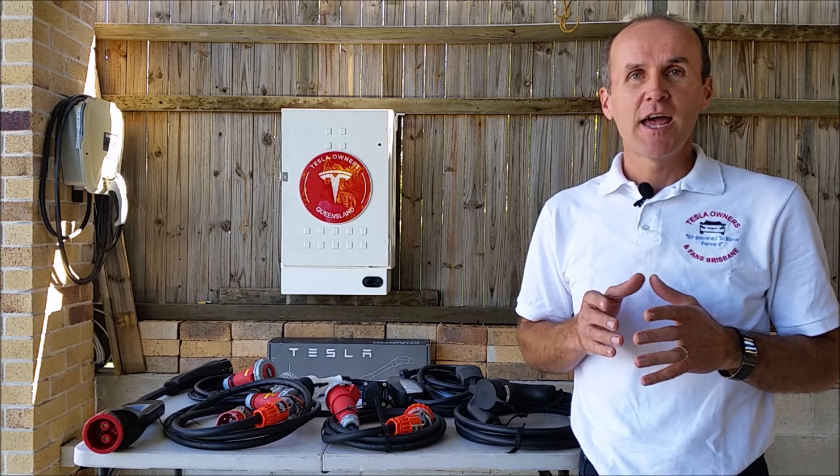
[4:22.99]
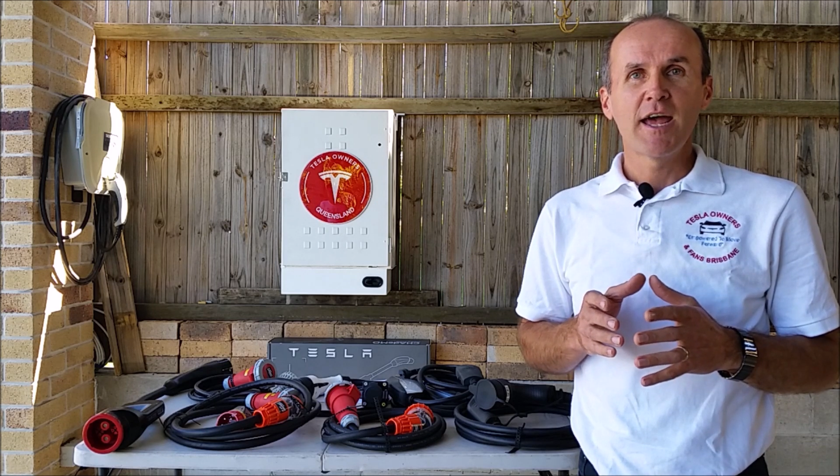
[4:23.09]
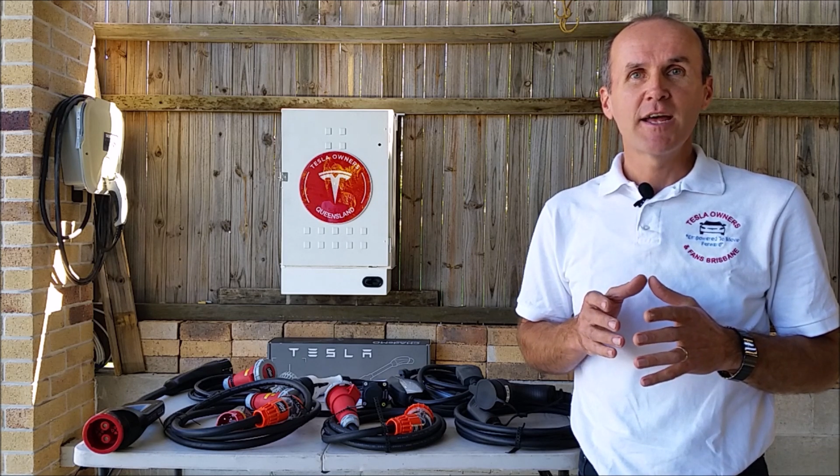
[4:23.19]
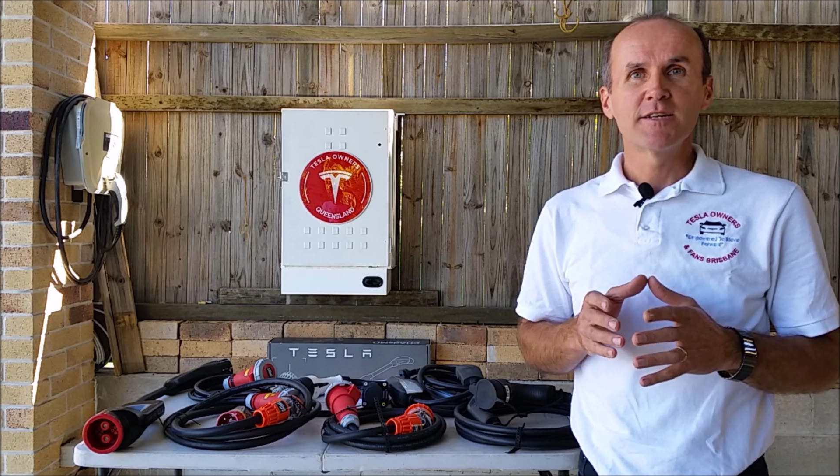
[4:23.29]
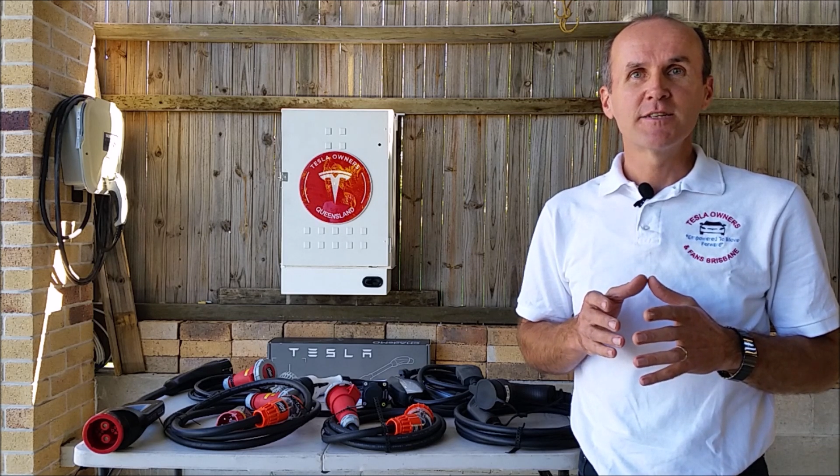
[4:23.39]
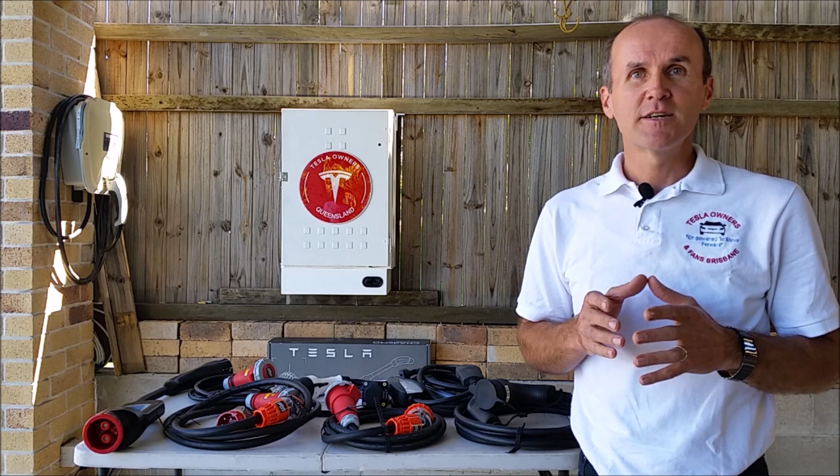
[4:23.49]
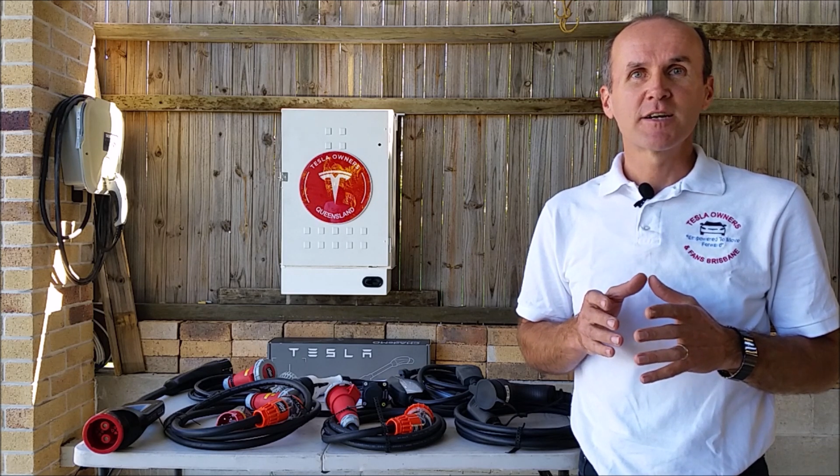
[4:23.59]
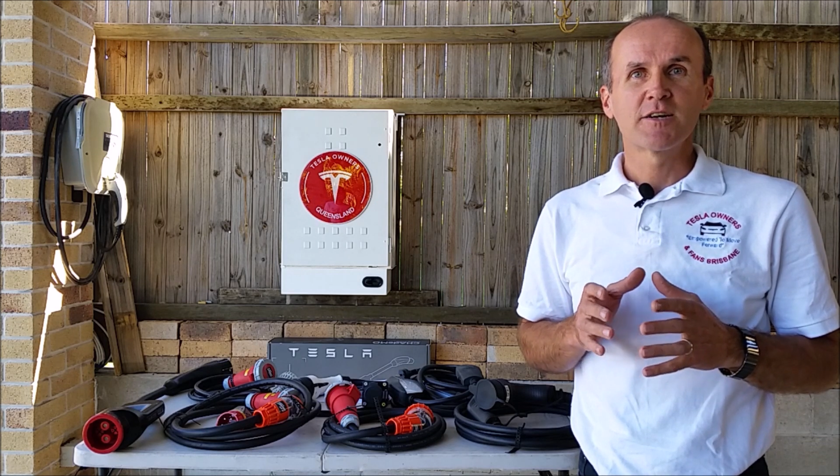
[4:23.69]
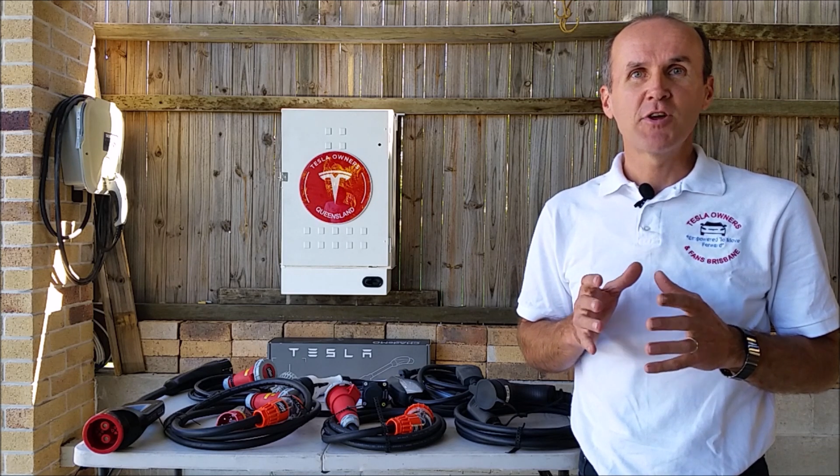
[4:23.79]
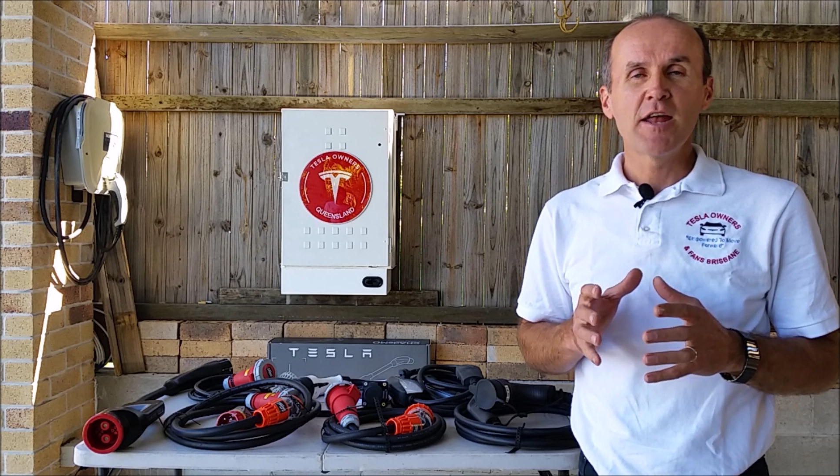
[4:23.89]
and
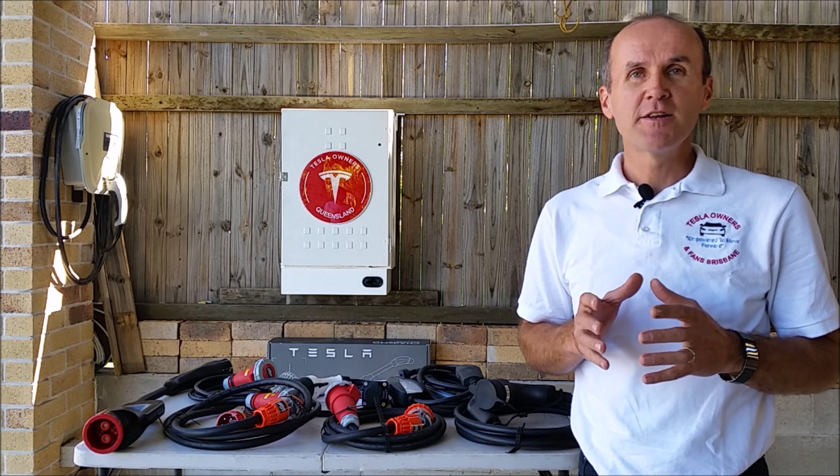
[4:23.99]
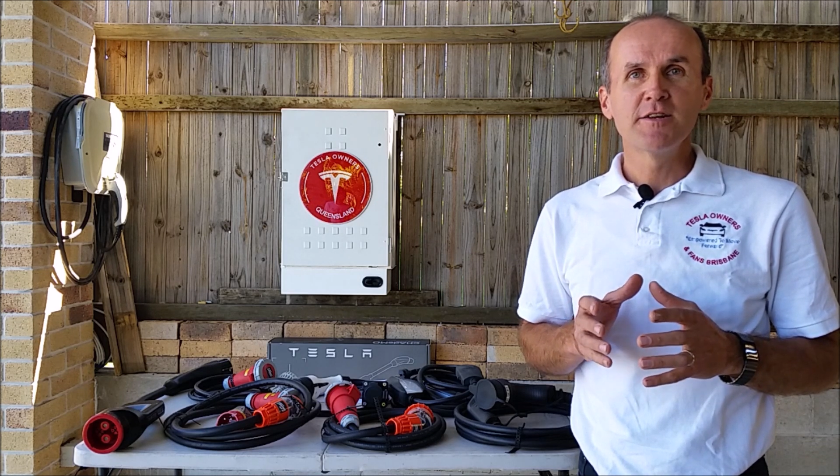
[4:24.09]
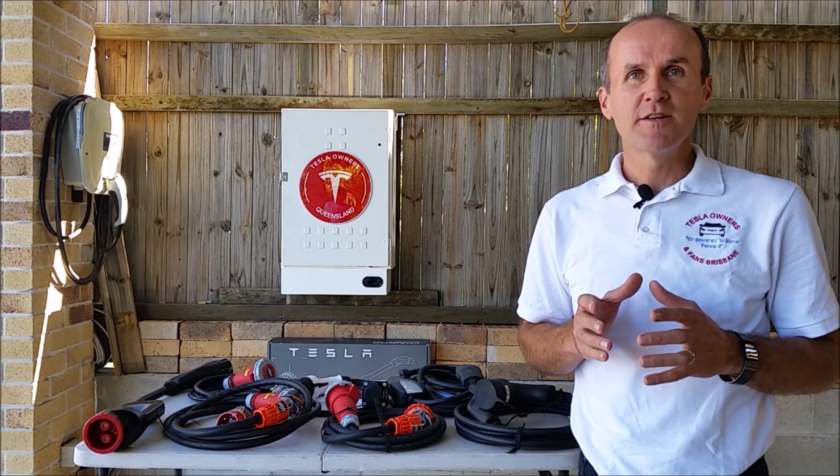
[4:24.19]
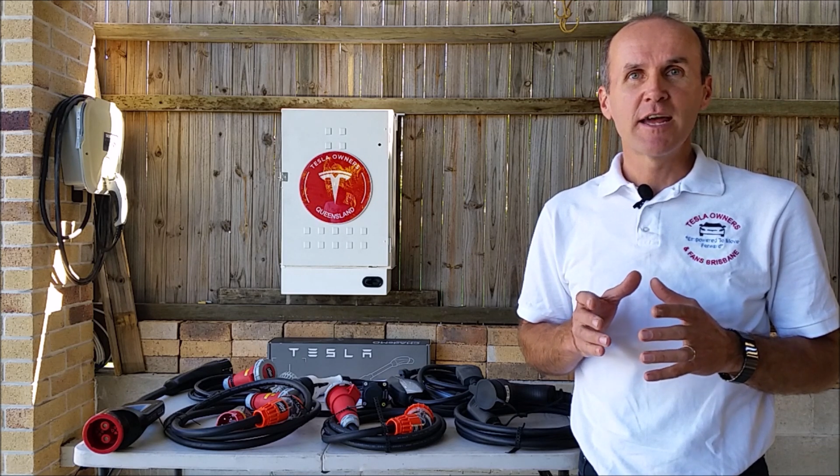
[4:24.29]
creating